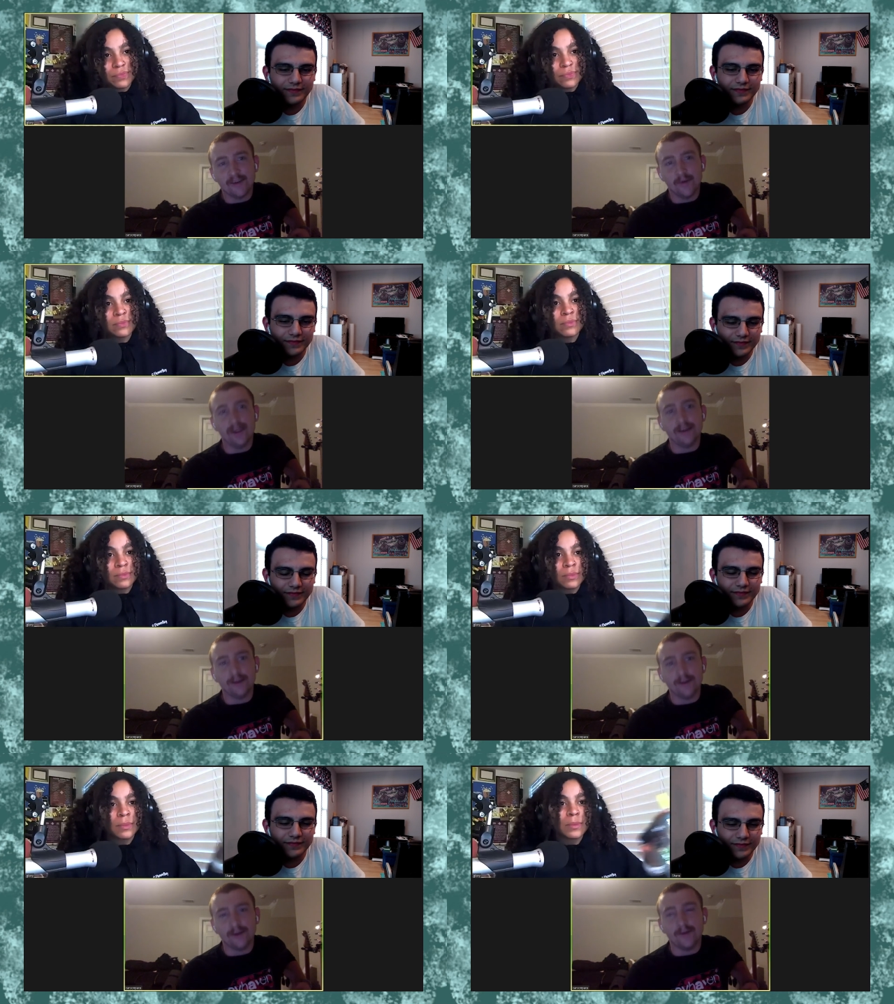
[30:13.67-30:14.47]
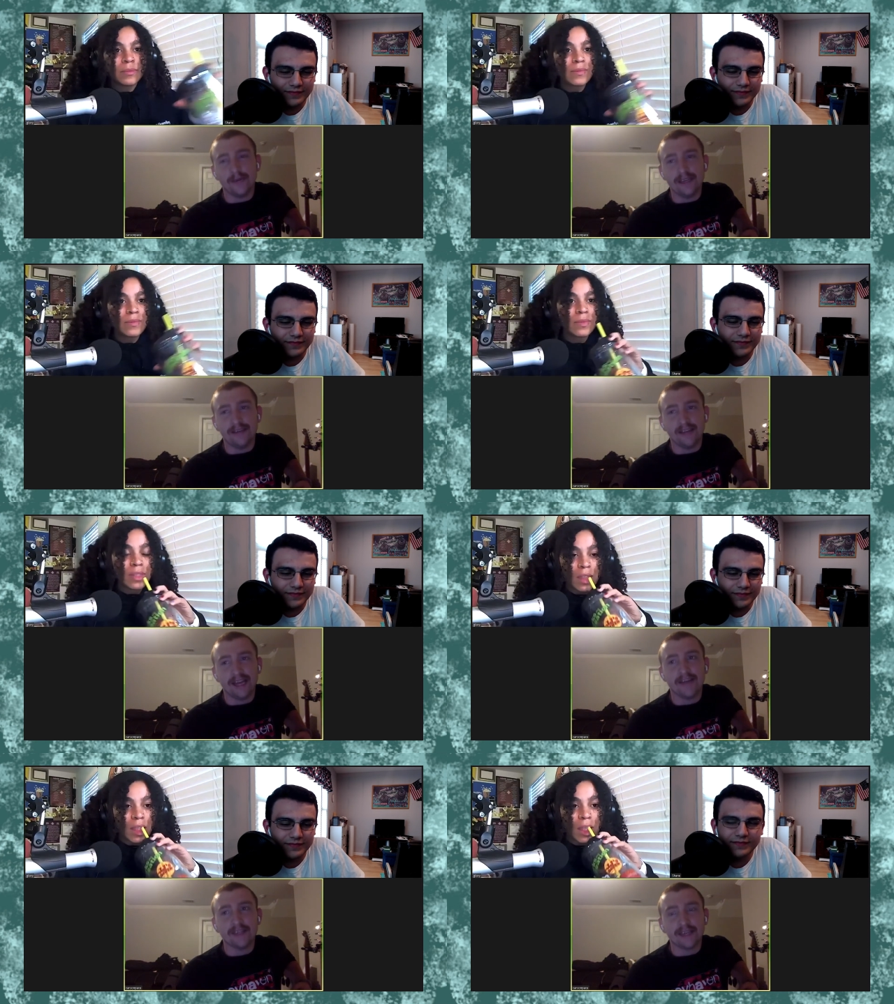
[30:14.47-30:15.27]
Speaker 1: We we
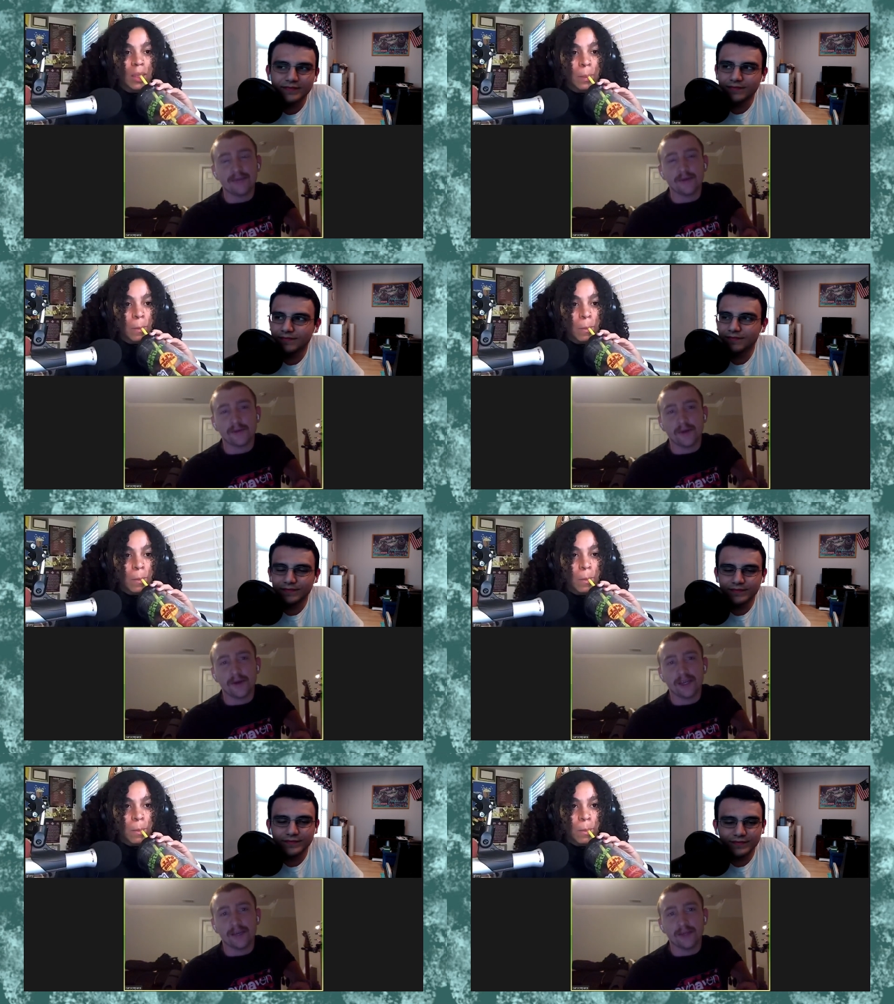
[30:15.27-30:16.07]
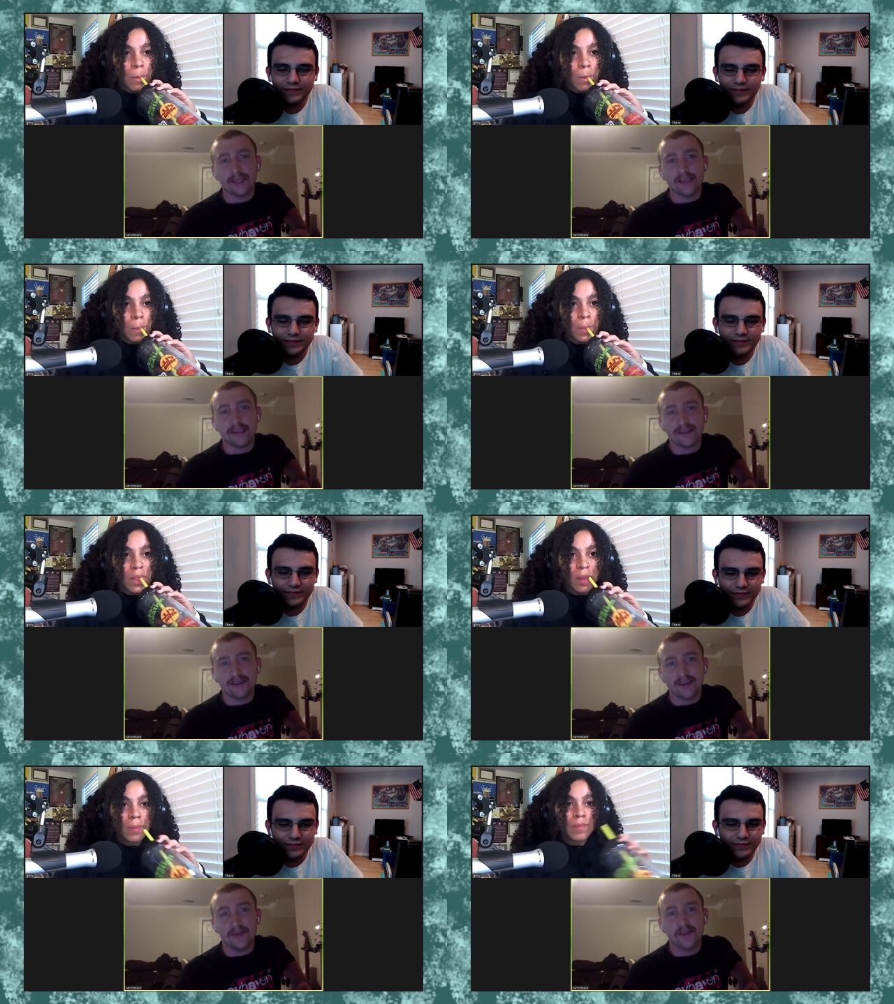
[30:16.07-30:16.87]
like every time there's a poke place
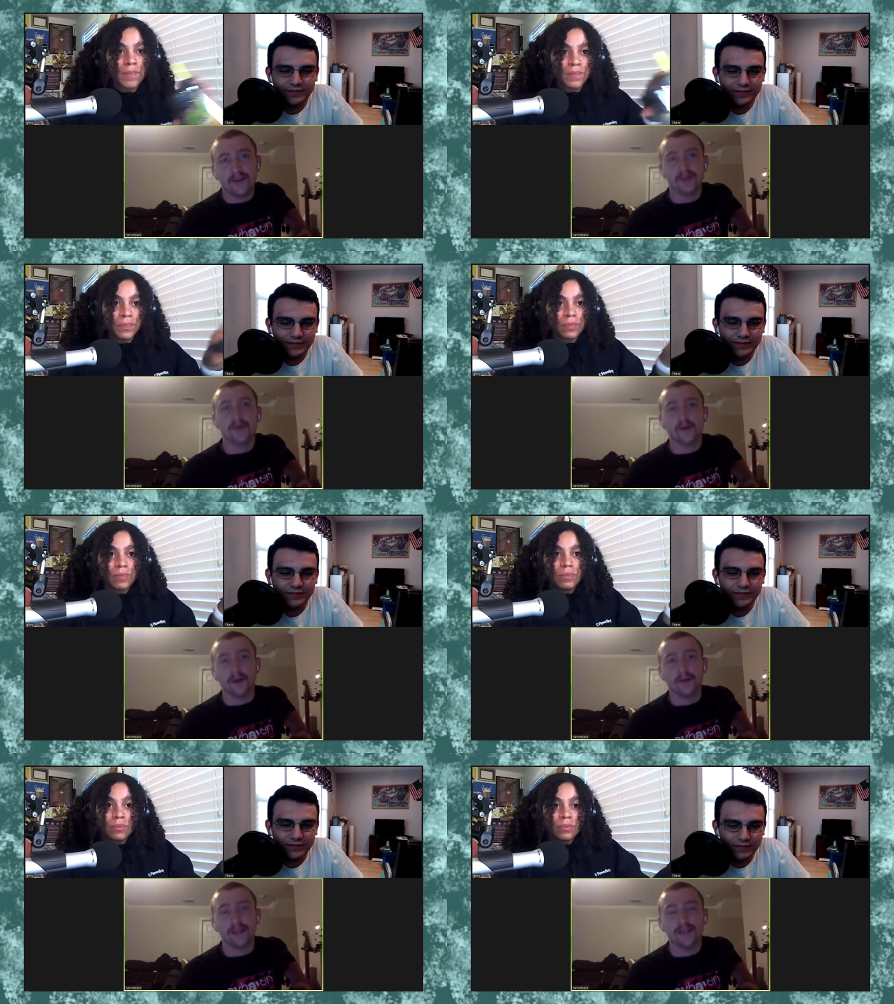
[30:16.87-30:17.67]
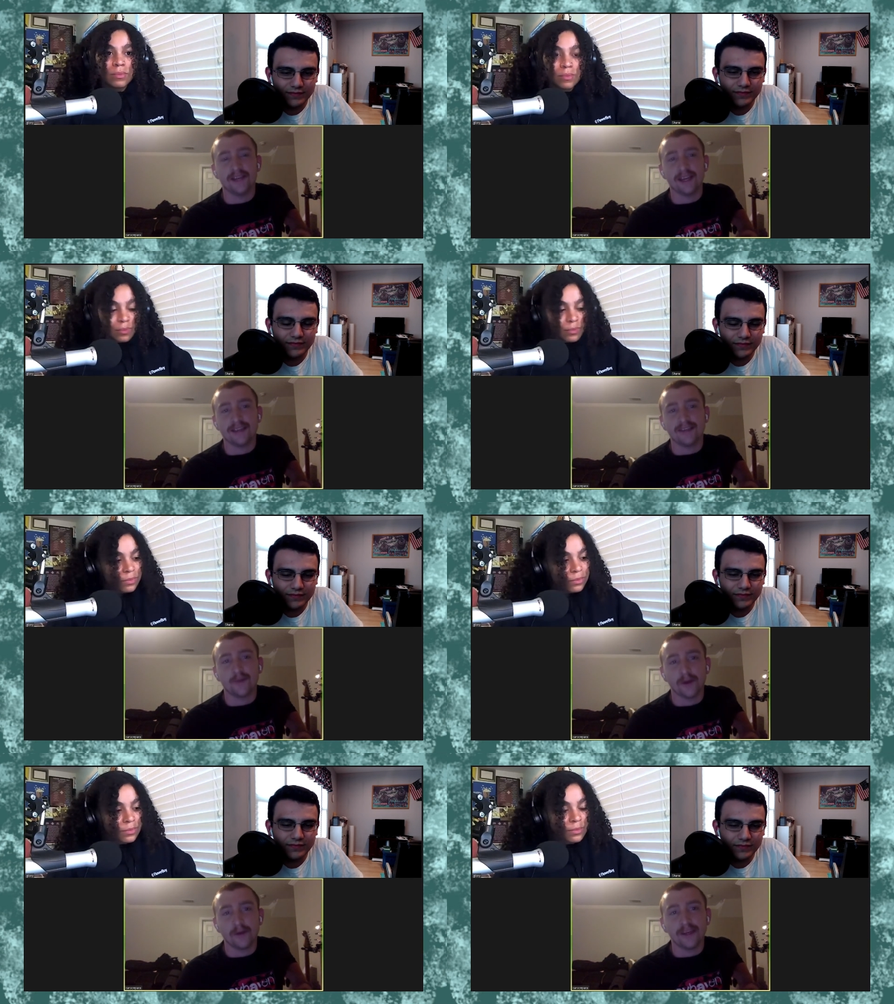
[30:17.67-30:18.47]
on on tour, I believe that is
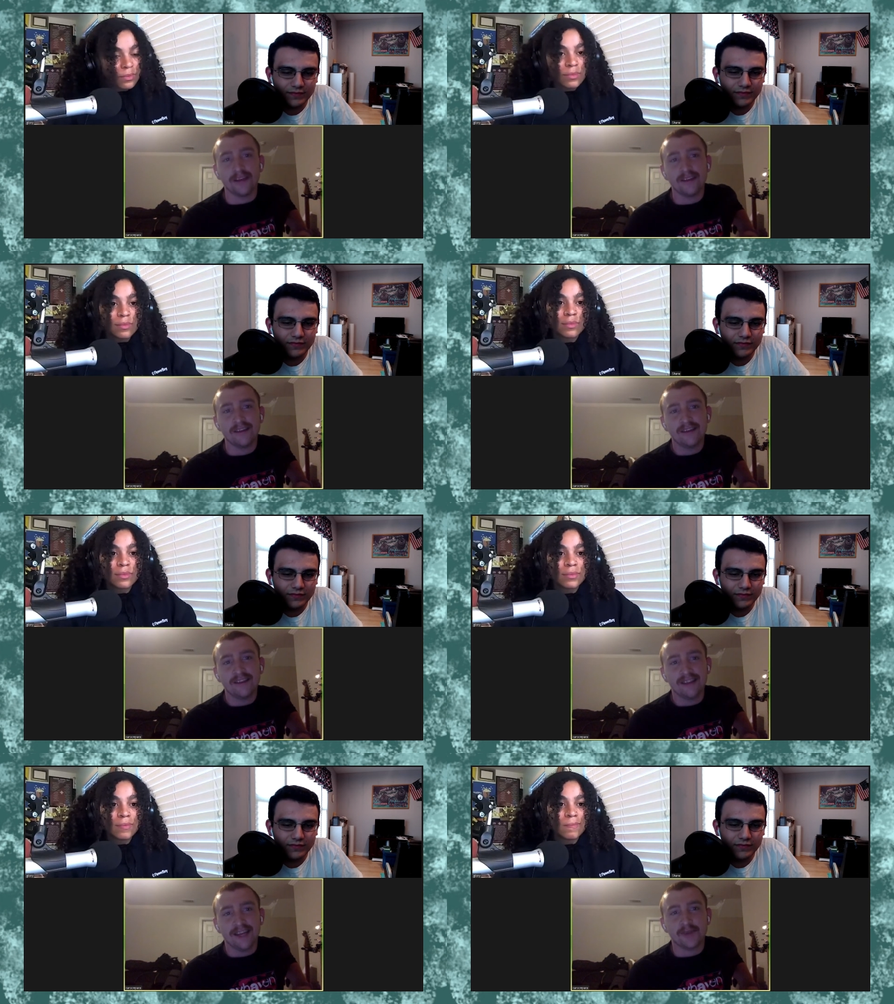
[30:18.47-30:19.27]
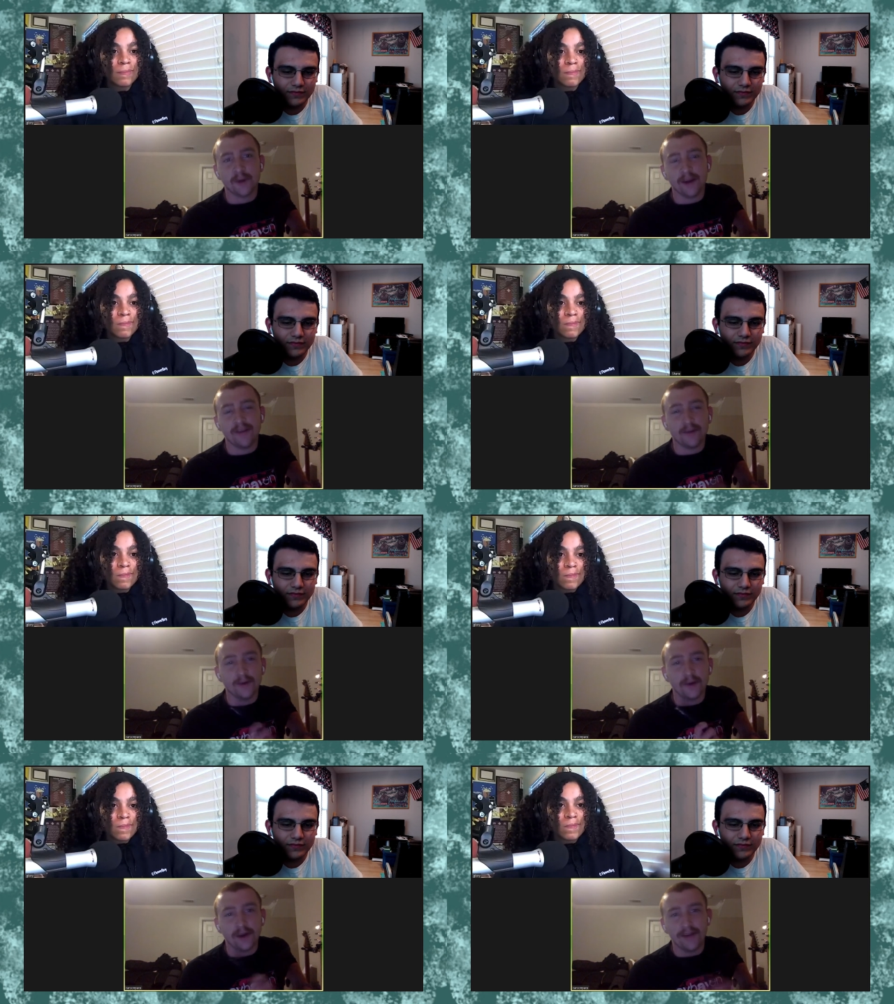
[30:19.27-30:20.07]
where we that is where
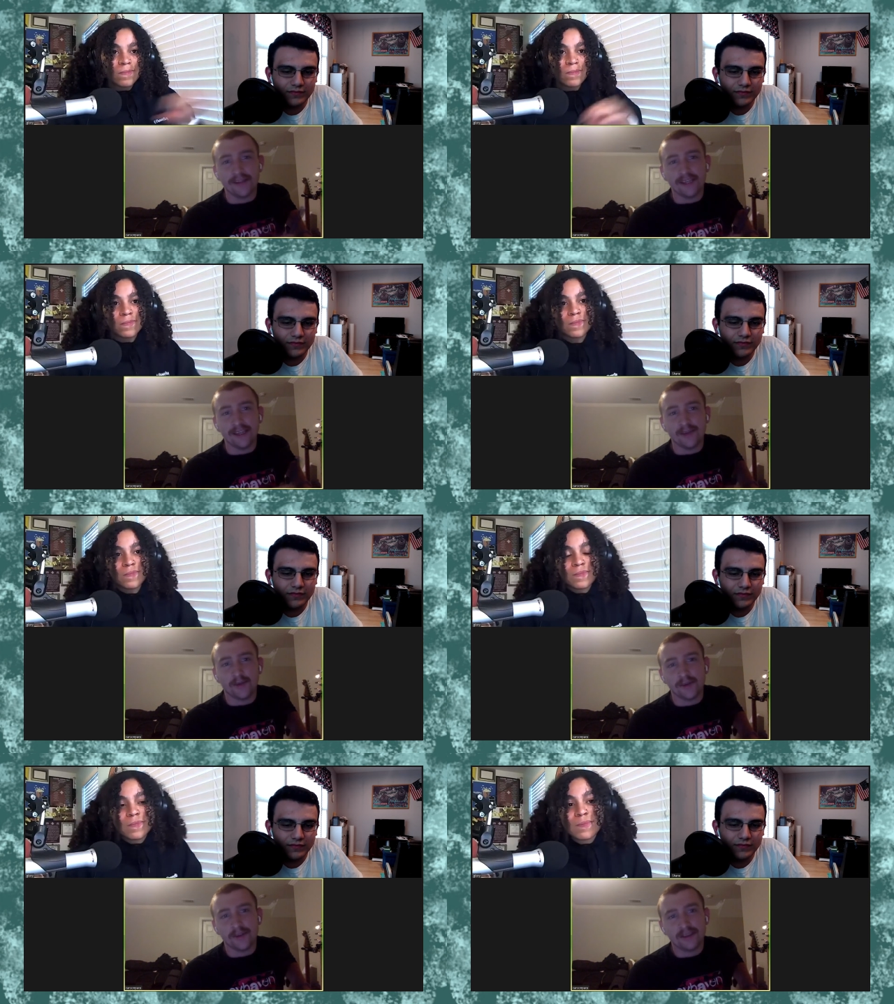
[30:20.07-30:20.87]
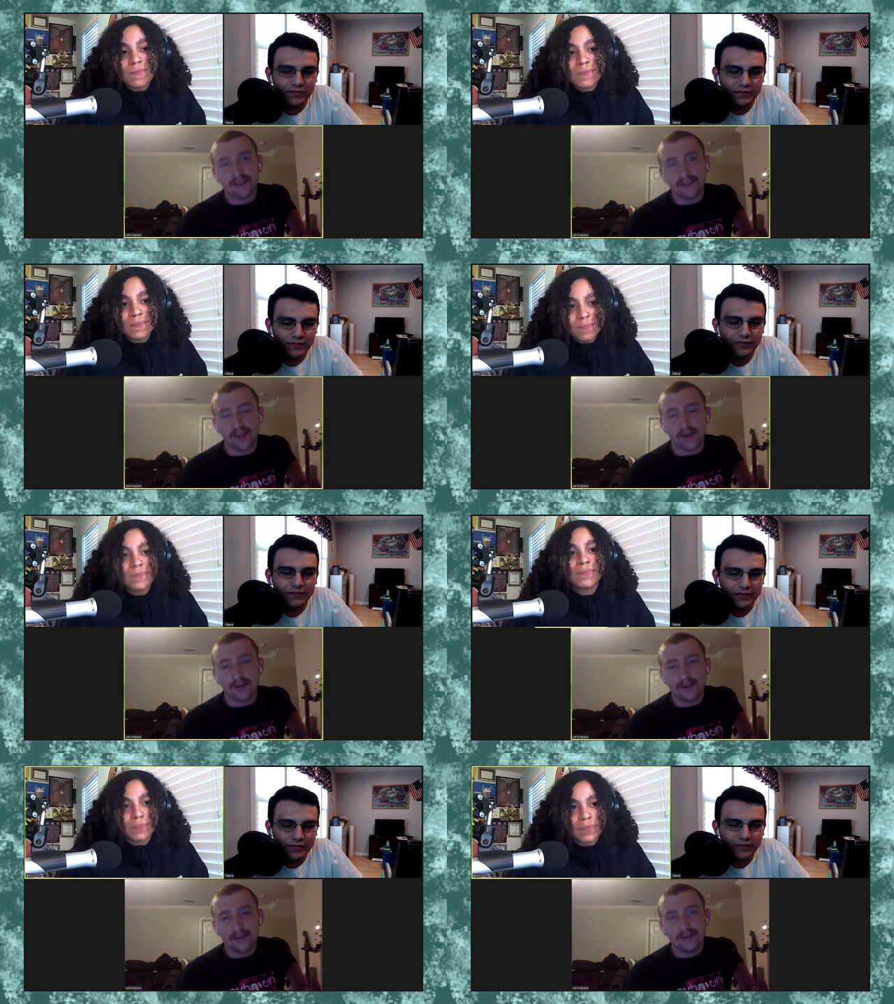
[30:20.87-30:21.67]
everyone gravitated towards. So mm-hmm.